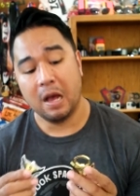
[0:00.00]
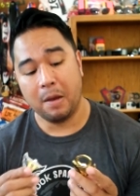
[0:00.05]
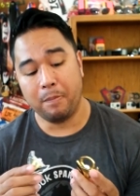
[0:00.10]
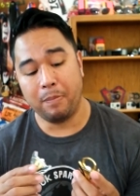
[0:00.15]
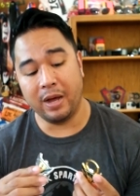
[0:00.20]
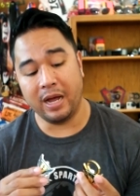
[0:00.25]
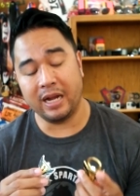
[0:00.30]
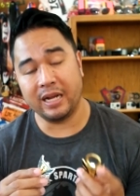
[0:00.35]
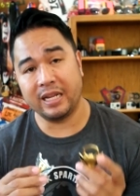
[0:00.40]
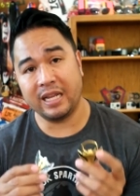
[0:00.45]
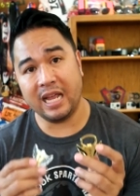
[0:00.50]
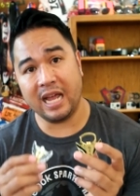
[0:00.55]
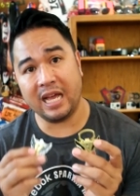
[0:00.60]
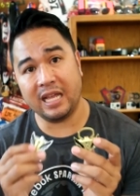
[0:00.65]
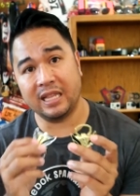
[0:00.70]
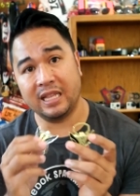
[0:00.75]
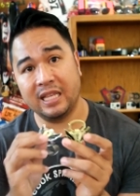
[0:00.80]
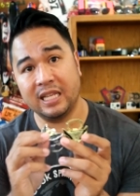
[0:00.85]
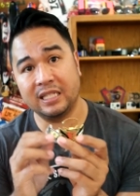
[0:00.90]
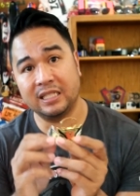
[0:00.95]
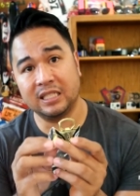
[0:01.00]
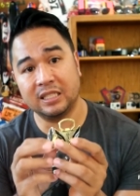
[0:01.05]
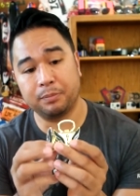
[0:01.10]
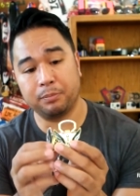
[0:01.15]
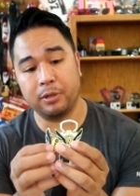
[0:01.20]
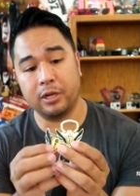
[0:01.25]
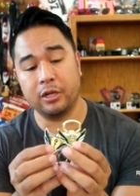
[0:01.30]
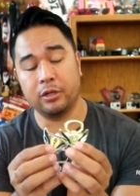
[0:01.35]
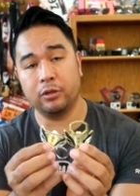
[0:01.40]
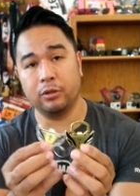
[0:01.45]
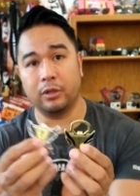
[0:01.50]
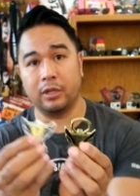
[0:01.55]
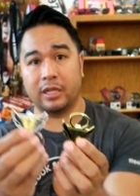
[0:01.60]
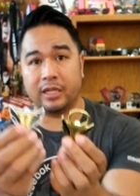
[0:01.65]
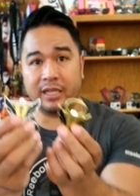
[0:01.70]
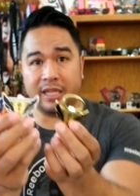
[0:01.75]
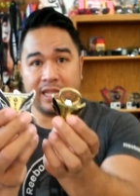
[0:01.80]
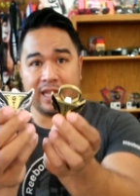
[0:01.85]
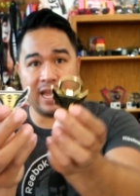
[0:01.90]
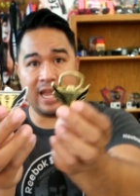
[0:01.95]
But yeah, this is pretty cool.
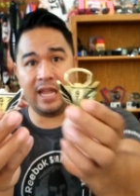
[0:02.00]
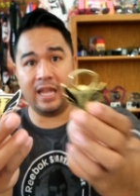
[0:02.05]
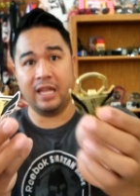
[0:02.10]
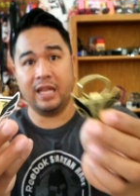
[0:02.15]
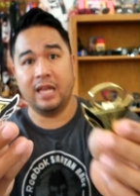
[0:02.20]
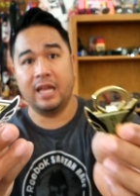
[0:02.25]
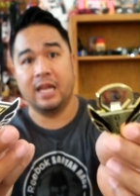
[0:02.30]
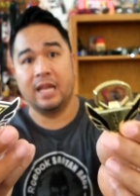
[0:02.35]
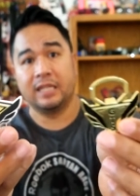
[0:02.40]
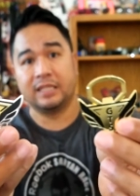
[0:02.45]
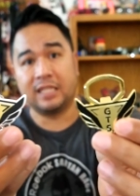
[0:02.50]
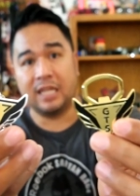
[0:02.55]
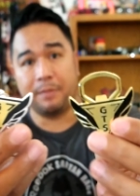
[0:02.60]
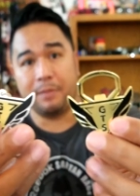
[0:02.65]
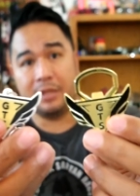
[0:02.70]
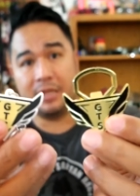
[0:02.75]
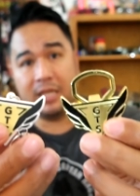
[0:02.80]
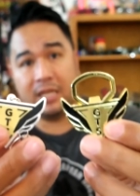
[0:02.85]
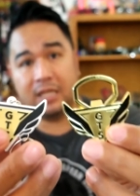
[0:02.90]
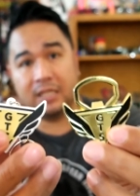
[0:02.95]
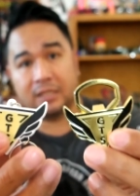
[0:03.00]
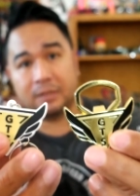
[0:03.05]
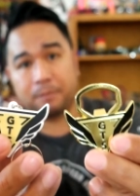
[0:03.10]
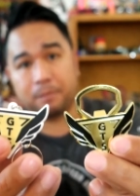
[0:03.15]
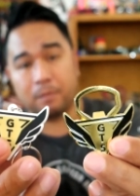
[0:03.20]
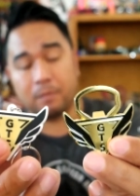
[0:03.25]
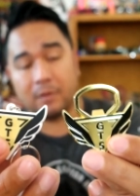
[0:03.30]
They sent me these.